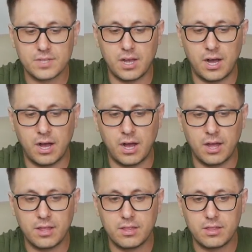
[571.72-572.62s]

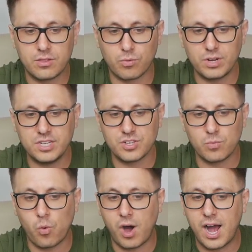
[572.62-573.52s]
the
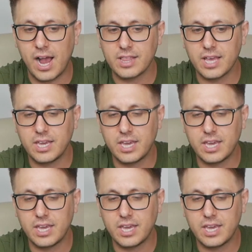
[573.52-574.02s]
reason why they